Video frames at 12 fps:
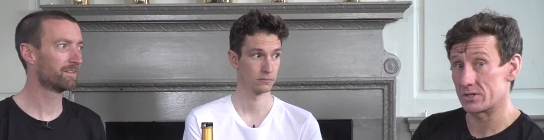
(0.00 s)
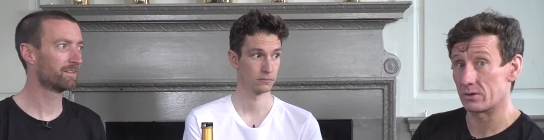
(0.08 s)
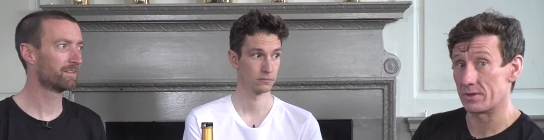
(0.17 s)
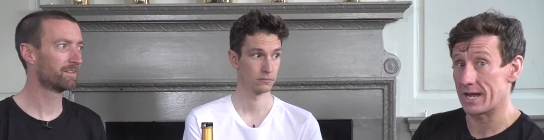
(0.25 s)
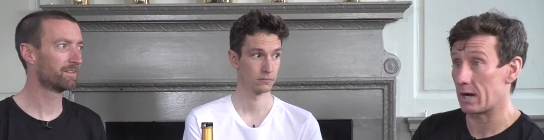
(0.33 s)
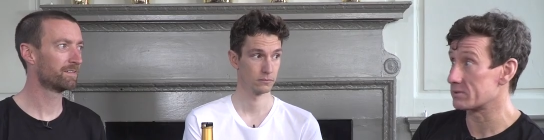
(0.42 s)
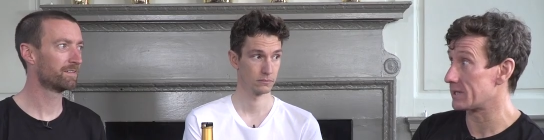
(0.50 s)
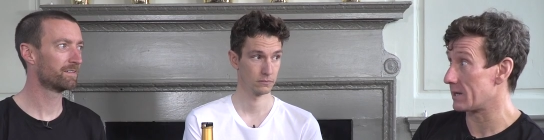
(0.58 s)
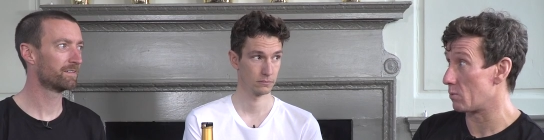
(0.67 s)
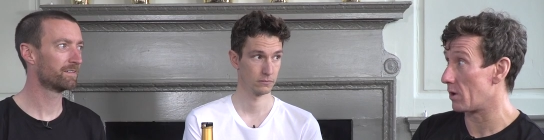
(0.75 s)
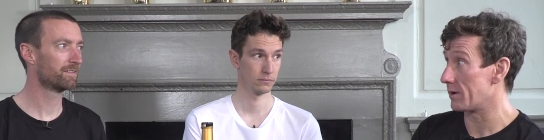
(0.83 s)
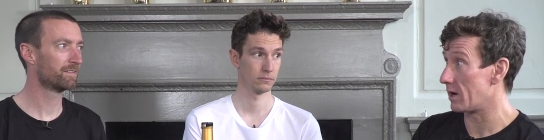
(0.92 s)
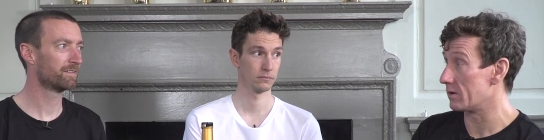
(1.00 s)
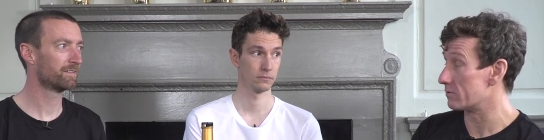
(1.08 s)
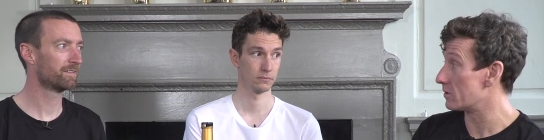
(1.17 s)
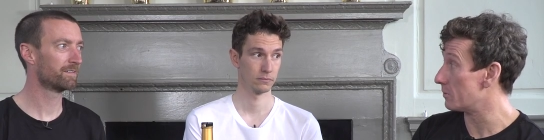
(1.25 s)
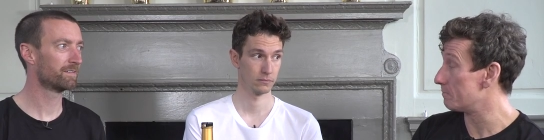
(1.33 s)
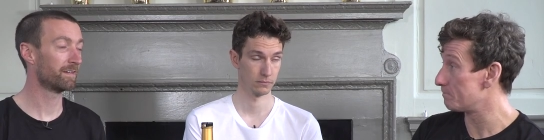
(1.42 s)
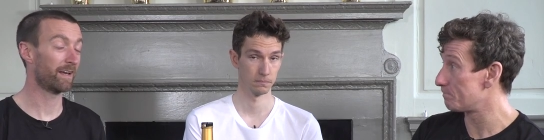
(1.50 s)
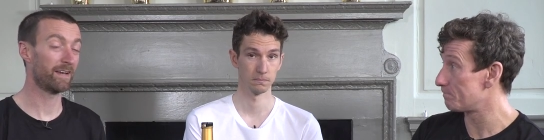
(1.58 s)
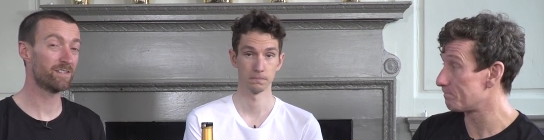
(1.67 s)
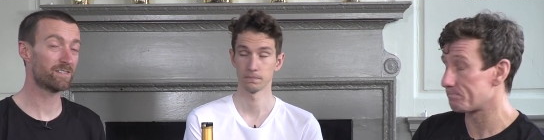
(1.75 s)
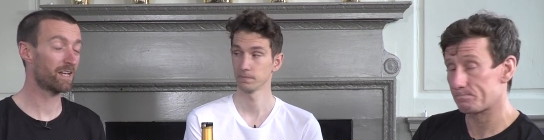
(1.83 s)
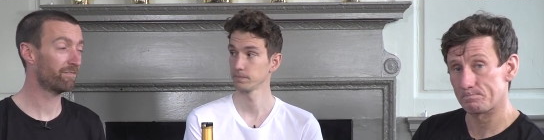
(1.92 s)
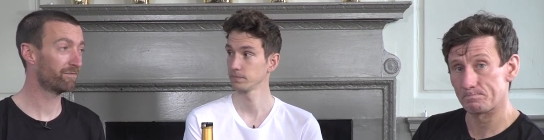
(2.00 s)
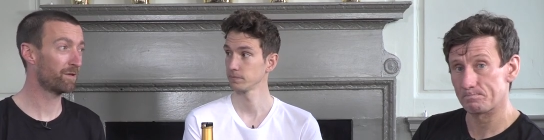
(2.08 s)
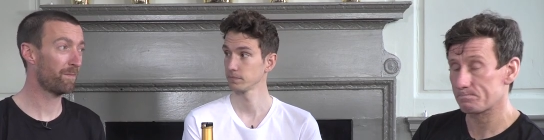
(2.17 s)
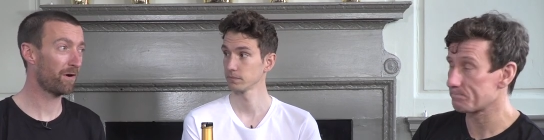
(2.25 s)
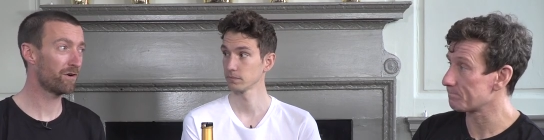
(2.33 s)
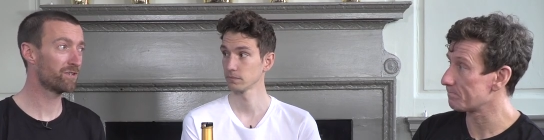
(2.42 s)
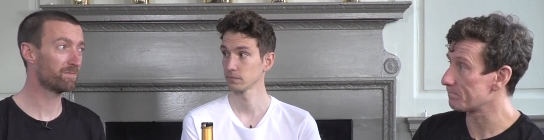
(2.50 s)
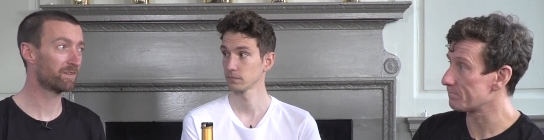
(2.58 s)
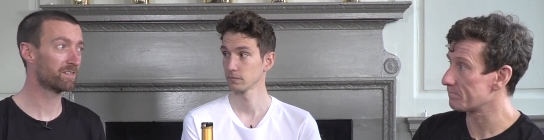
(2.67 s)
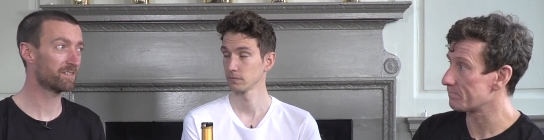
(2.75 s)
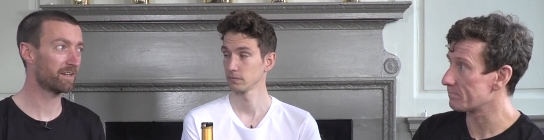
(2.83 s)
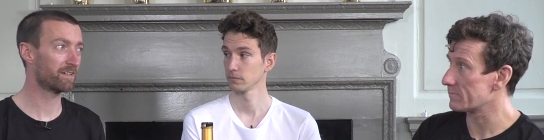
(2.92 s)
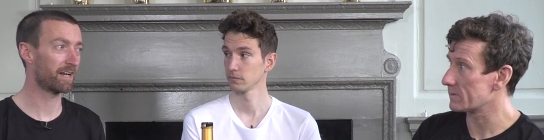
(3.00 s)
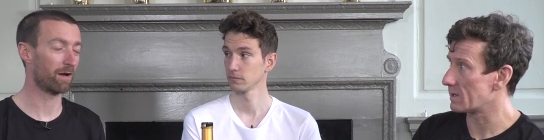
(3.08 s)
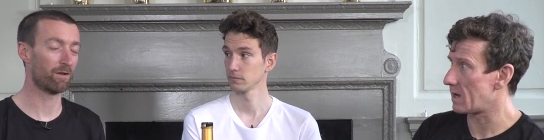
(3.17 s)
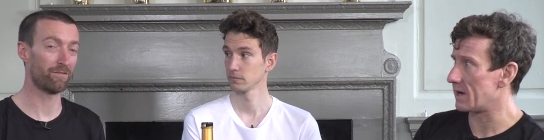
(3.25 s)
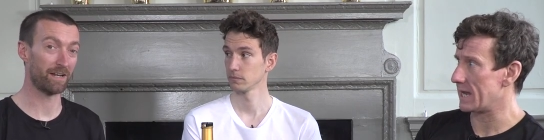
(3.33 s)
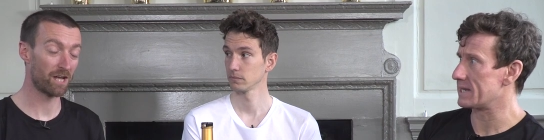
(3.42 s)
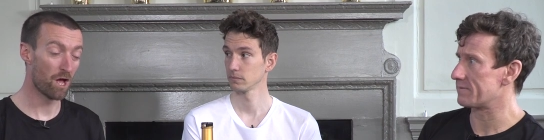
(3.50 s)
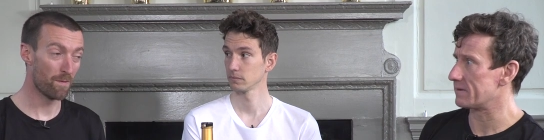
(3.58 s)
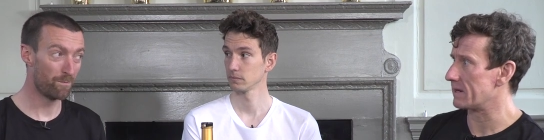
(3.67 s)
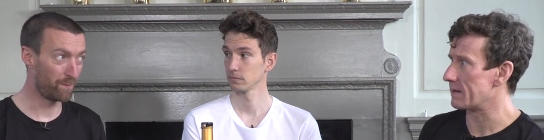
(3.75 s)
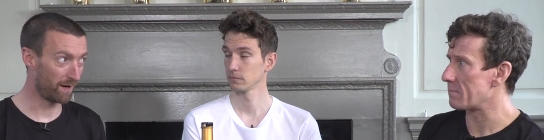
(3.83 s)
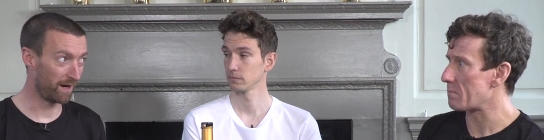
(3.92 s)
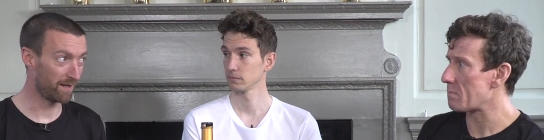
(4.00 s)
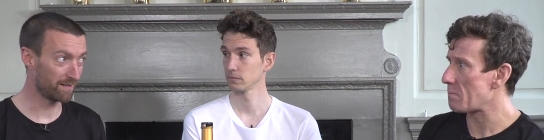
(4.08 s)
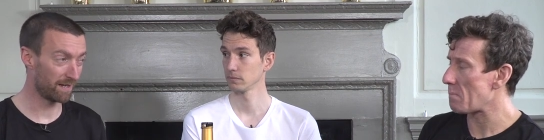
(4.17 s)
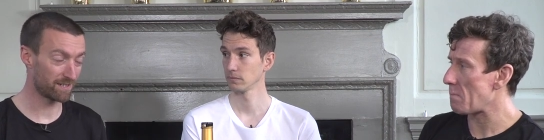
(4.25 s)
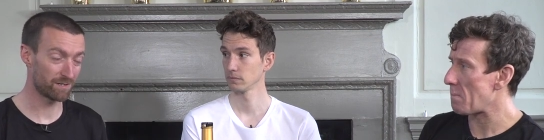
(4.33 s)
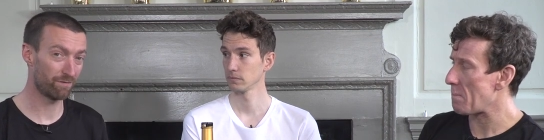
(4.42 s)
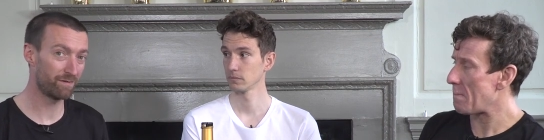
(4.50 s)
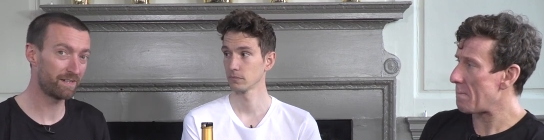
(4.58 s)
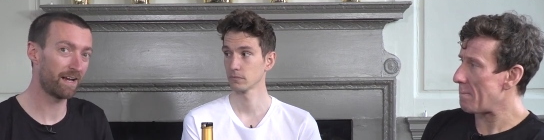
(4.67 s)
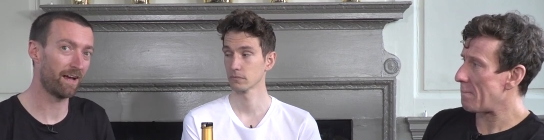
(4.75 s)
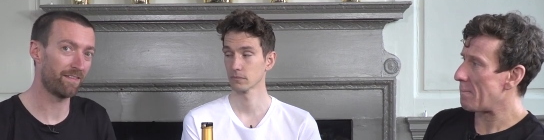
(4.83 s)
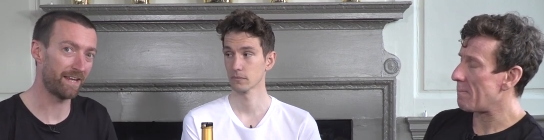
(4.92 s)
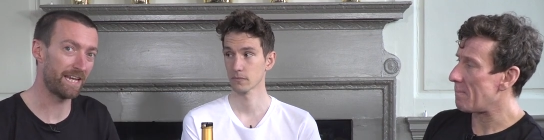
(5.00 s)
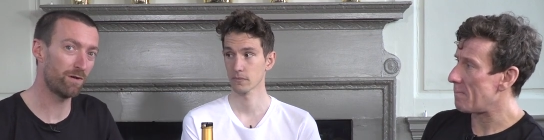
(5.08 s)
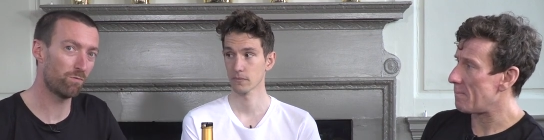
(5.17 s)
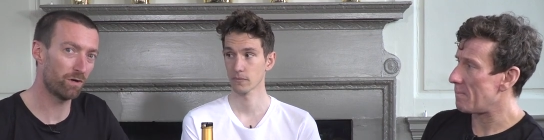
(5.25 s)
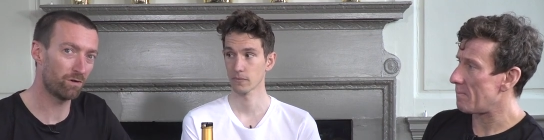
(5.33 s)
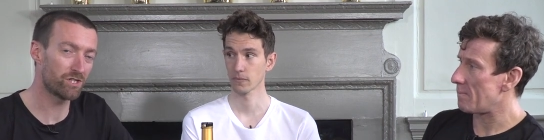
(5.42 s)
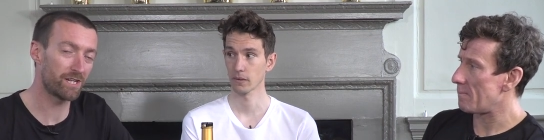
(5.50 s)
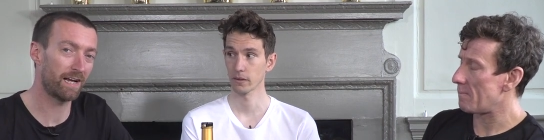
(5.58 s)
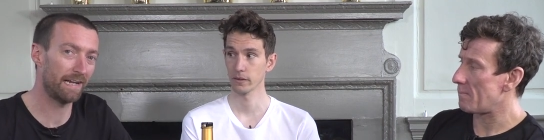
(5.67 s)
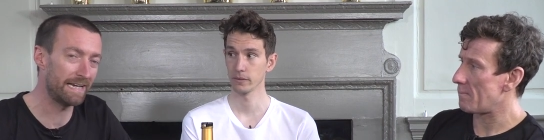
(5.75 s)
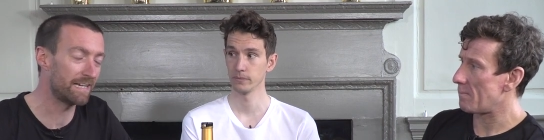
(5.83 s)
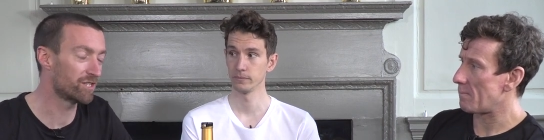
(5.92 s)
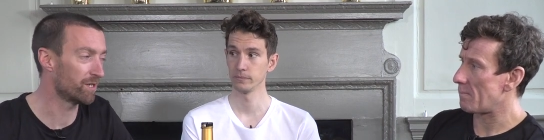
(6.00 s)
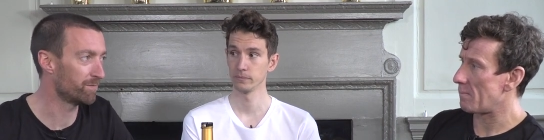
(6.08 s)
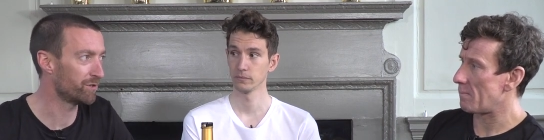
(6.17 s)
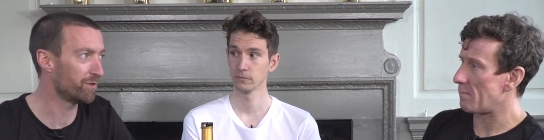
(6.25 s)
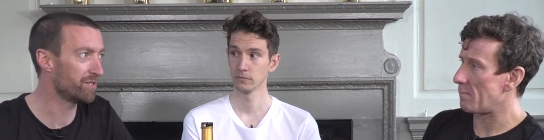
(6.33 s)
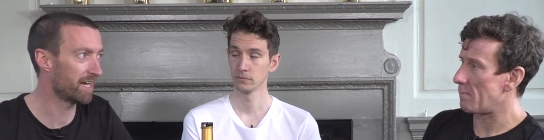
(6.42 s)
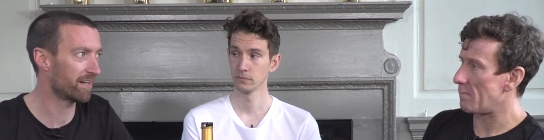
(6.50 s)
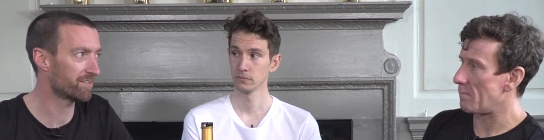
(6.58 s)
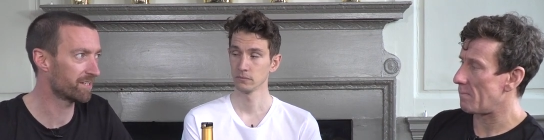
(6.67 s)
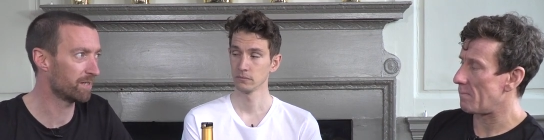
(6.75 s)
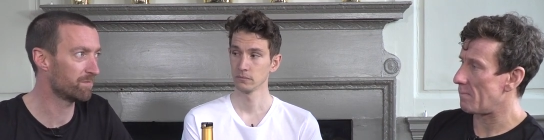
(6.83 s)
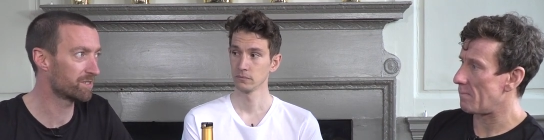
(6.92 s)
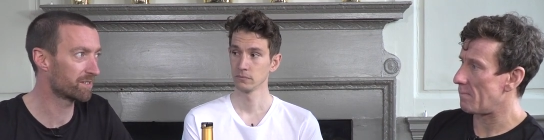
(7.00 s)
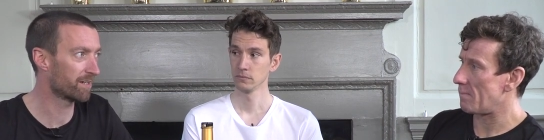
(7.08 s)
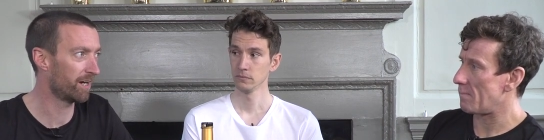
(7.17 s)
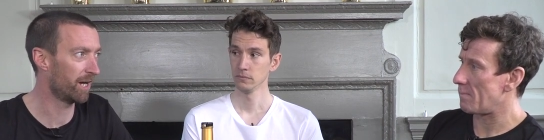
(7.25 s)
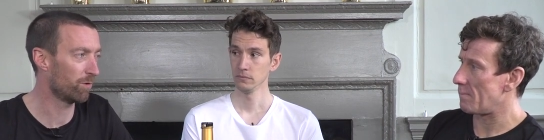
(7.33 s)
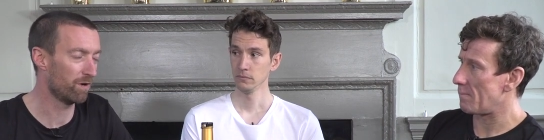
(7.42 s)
Speaker 1: Tour of the Alps that you won overall.
Speaker 2: Yeah, he's definite podium contender now, I oh, think. yeah, definitely. But let's not forget that he will share leadership duties at Team Sky